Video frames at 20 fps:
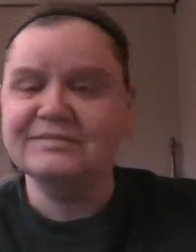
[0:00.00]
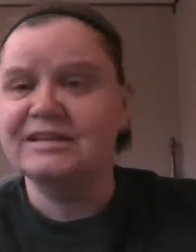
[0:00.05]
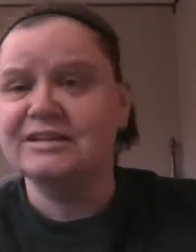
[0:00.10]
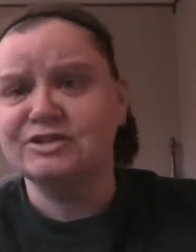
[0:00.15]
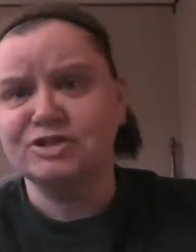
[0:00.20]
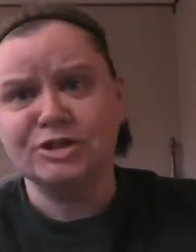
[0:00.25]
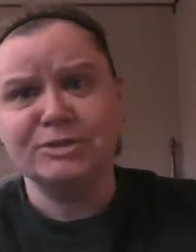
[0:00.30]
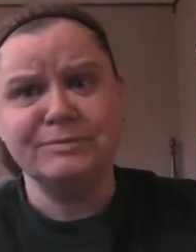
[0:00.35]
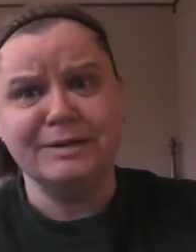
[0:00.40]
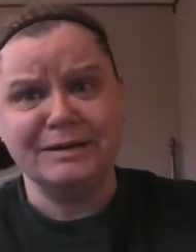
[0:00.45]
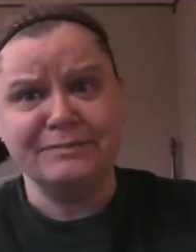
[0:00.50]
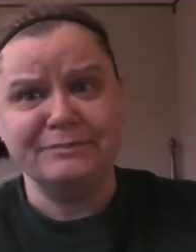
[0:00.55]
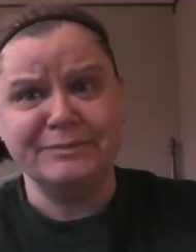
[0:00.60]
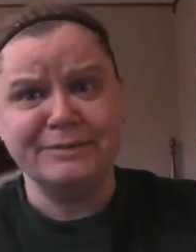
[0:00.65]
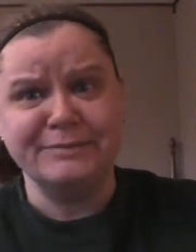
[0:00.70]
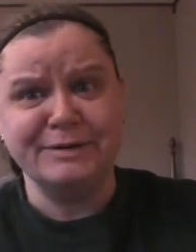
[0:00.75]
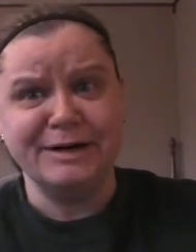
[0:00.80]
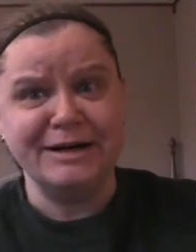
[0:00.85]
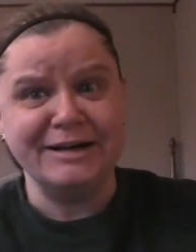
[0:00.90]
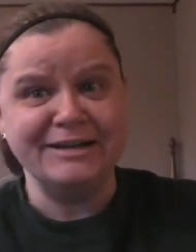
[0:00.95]
She made me
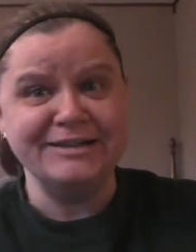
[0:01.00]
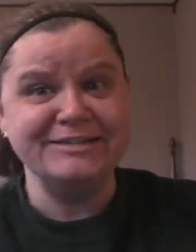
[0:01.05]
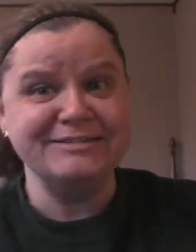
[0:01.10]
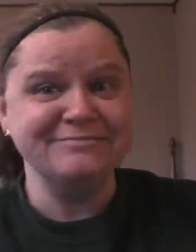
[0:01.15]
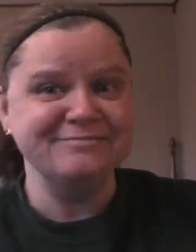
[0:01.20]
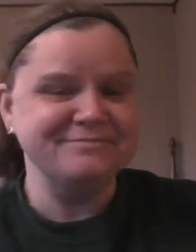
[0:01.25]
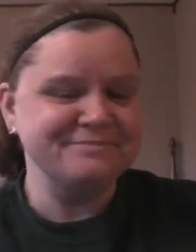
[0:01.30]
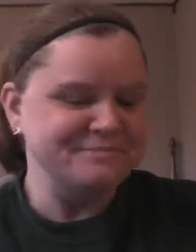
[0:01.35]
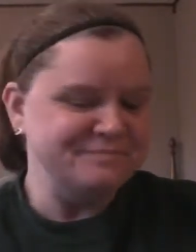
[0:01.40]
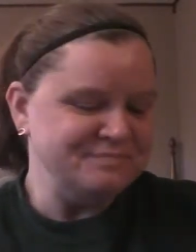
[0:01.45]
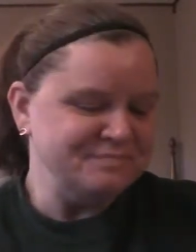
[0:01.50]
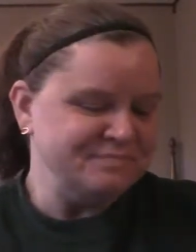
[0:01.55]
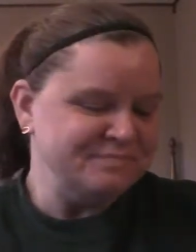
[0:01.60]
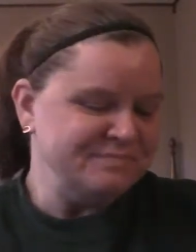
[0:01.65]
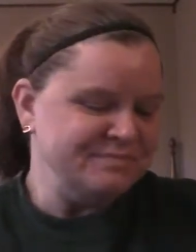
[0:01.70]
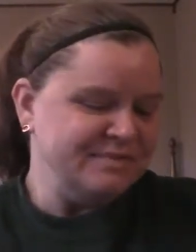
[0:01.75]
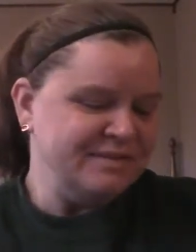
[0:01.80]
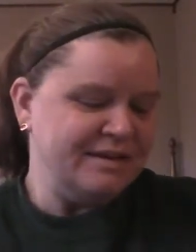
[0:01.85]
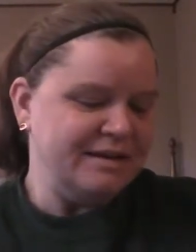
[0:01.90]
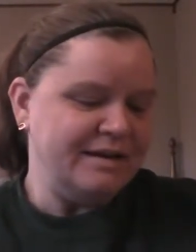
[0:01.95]
buy it,
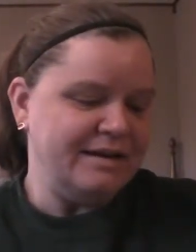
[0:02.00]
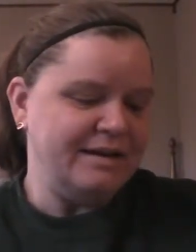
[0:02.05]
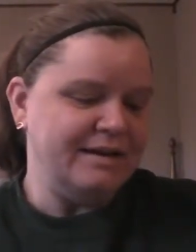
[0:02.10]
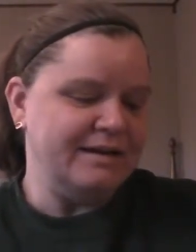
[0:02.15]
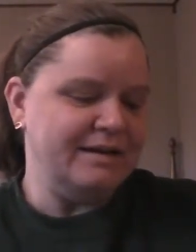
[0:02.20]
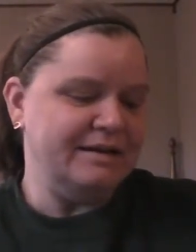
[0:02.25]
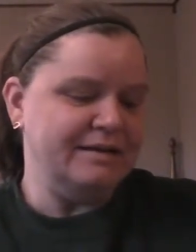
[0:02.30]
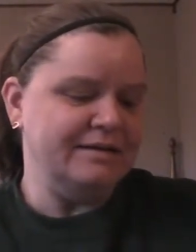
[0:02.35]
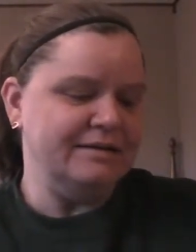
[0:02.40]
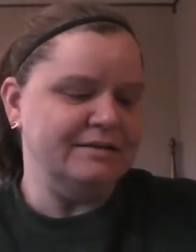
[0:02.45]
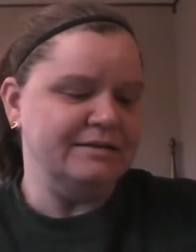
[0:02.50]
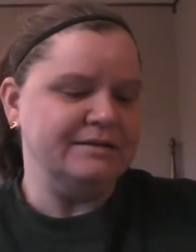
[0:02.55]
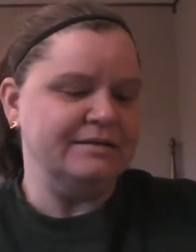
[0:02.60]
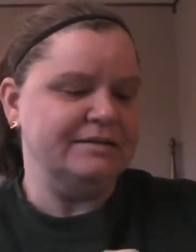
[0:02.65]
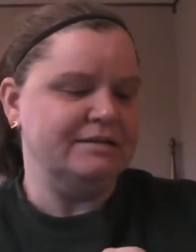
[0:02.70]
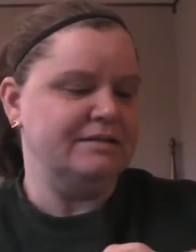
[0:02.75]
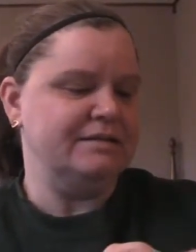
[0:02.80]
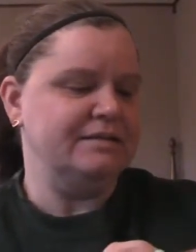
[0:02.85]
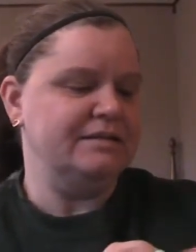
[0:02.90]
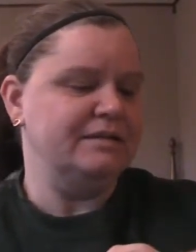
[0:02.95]
and
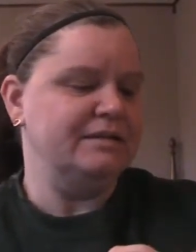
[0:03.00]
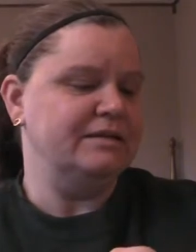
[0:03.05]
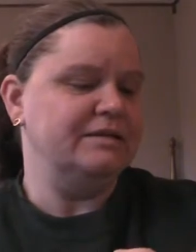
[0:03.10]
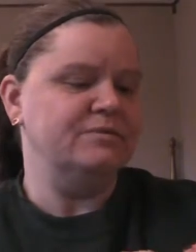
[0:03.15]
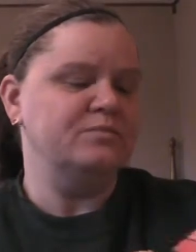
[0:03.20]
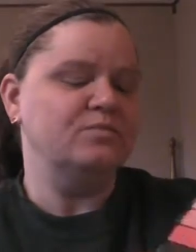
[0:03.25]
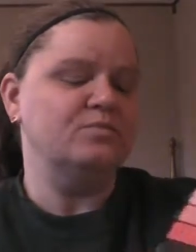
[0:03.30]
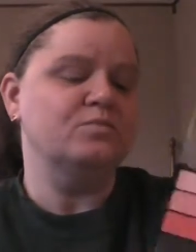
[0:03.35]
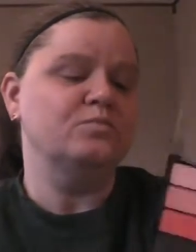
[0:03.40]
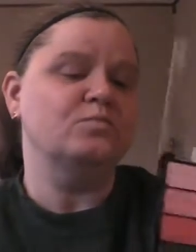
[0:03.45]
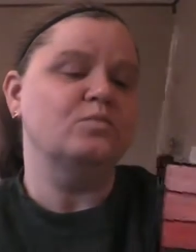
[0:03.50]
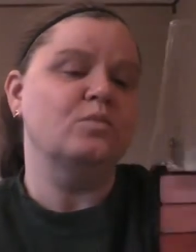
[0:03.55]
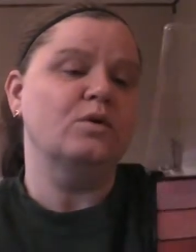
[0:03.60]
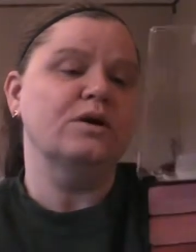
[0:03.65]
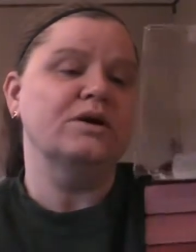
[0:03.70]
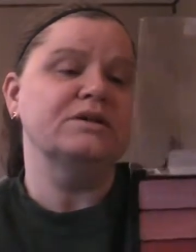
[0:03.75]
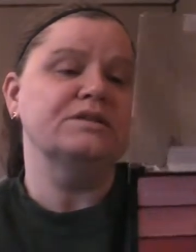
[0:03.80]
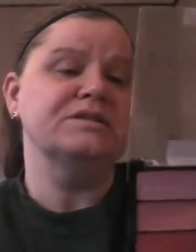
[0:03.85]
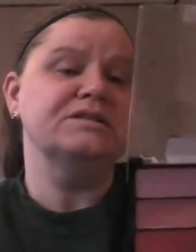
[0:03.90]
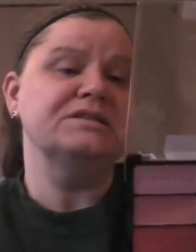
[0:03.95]
that
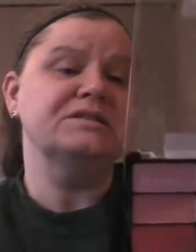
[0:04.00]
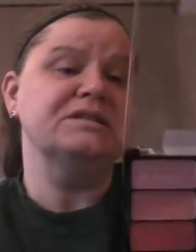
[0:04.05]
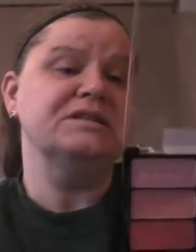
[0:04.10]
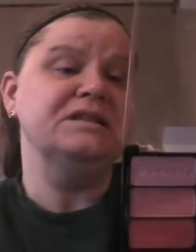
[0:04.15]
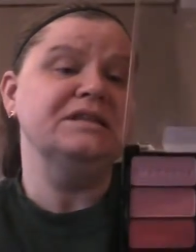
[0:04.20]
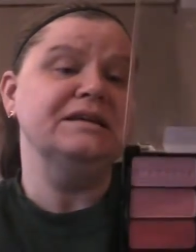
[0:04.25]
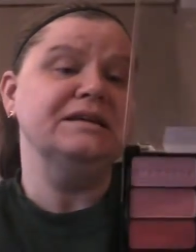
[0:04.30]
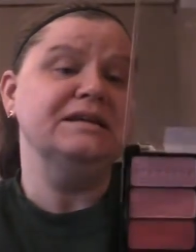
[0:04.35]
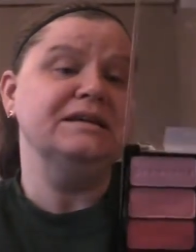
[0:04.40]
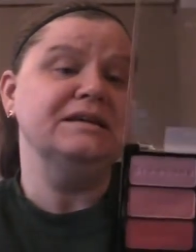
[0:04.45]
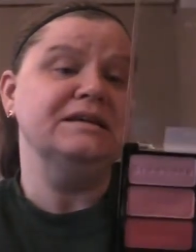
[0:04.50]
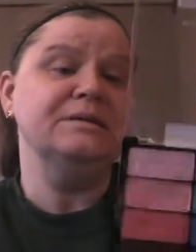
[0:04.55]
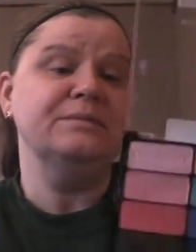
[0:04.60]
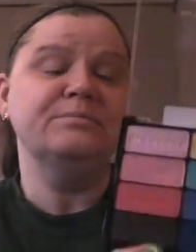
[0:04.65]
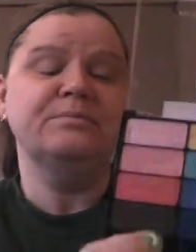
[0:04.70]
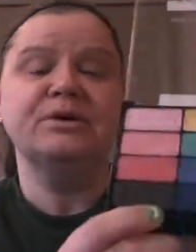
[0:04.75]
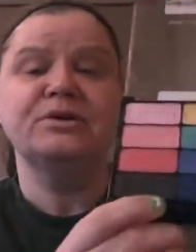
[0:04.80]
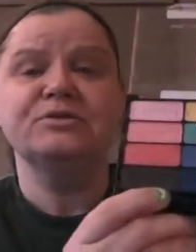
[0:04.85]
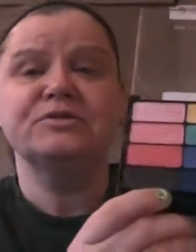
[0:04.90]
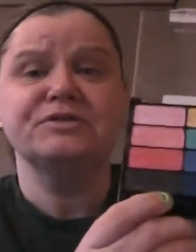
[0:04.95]
was the
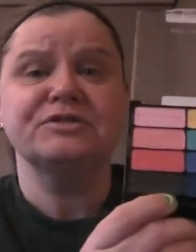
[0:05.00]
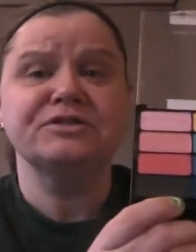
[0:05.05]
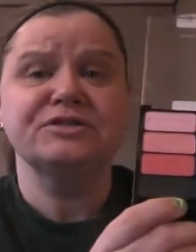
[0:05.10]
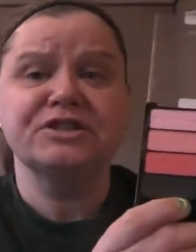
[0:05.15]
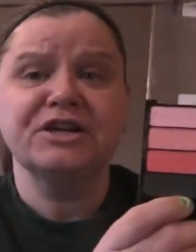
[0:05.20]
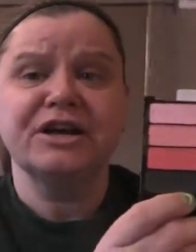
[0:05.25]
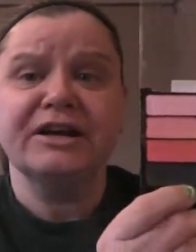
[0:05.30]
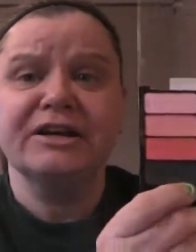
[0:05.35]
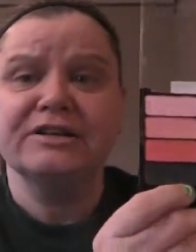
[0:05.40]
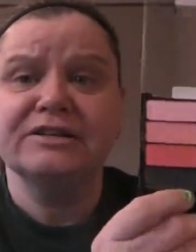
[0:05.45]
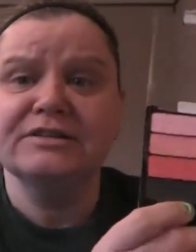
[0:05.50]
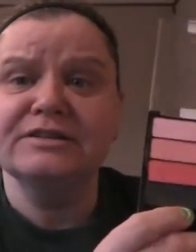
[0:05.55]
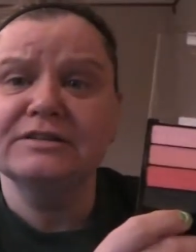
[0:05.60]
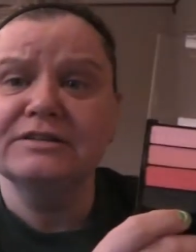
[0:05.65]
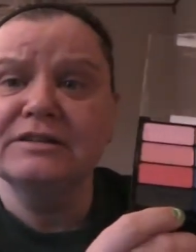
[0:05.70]
Poster Child